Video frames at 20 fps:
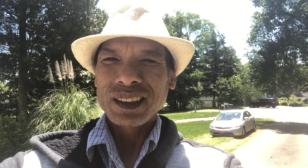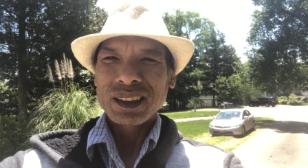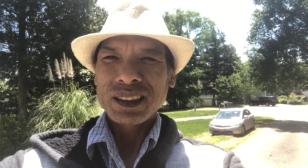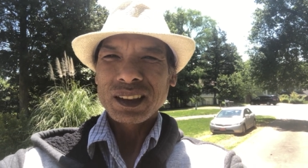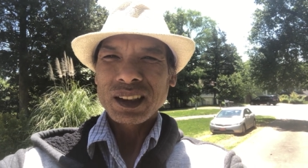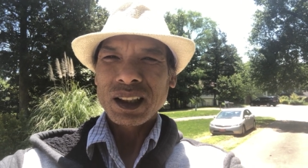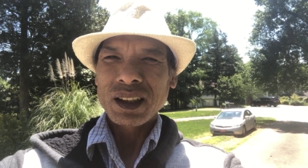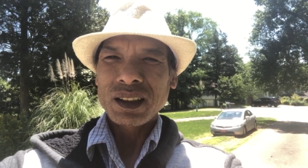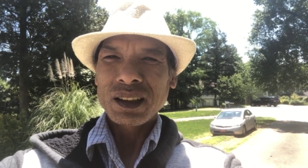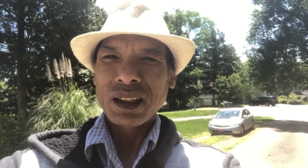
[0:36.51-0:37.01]

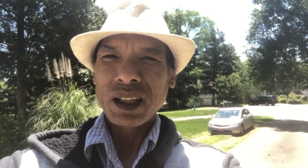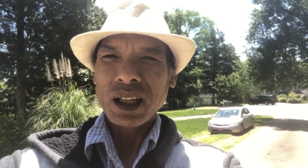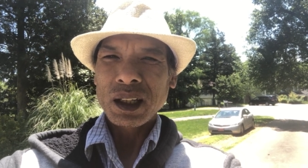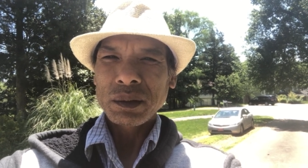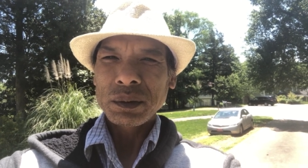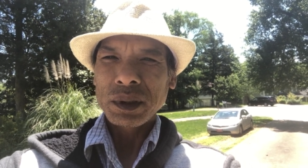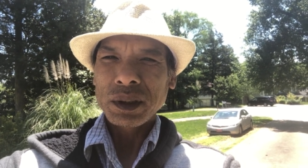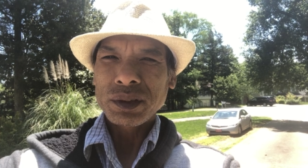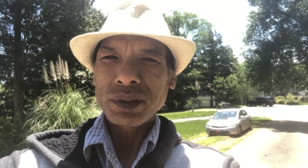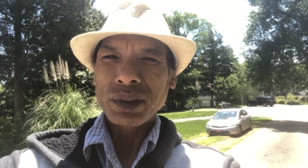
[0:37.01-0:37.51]
So
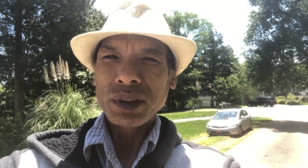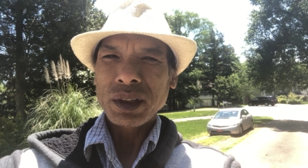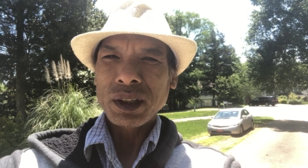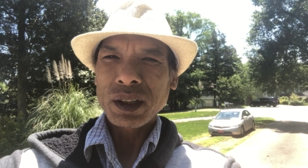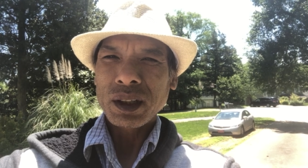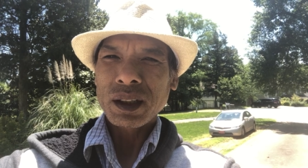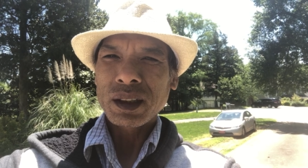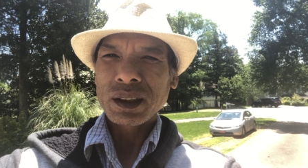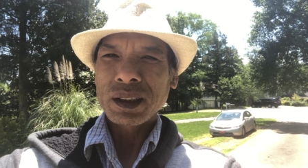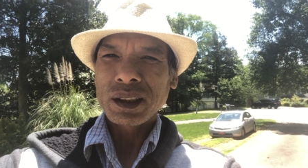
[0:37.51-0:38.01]
I will
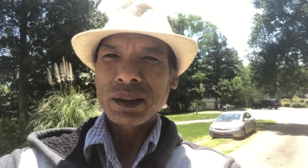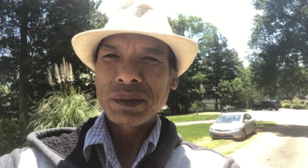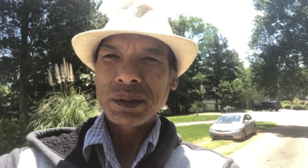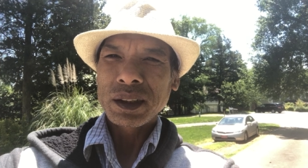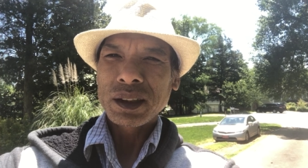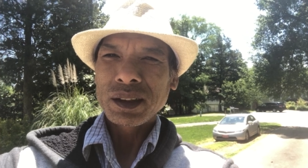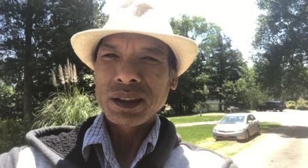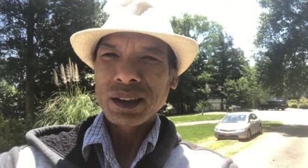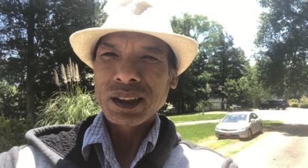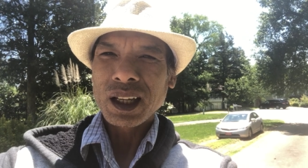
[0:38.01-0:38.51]
share all this
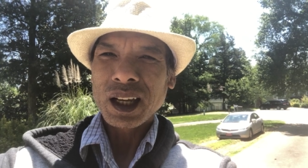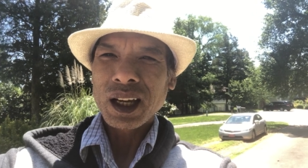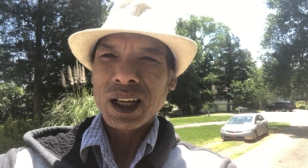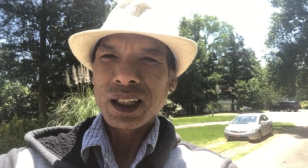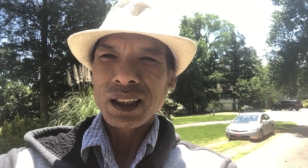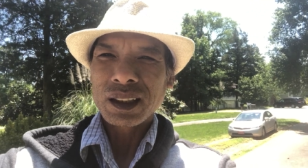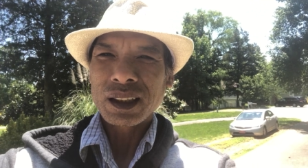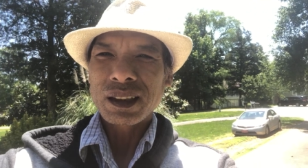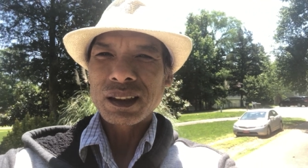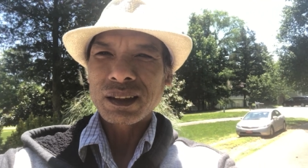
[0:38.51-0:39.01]
with you
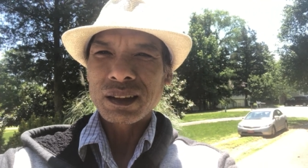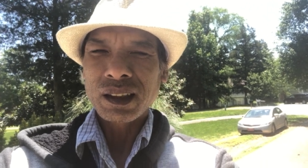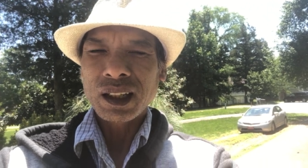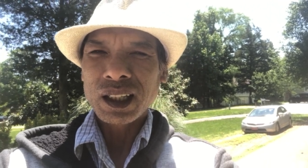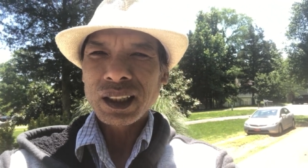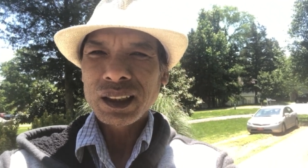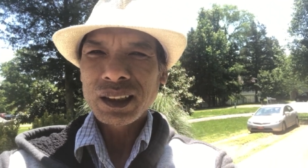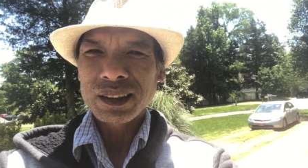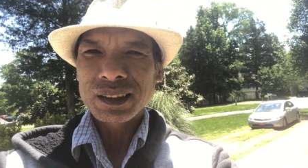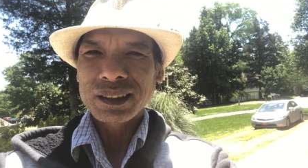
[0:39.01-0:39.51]
guys,
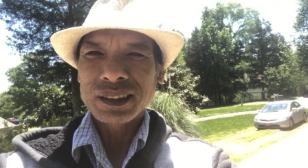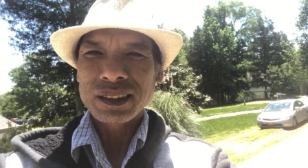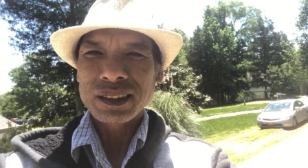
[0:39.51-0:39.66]
alright?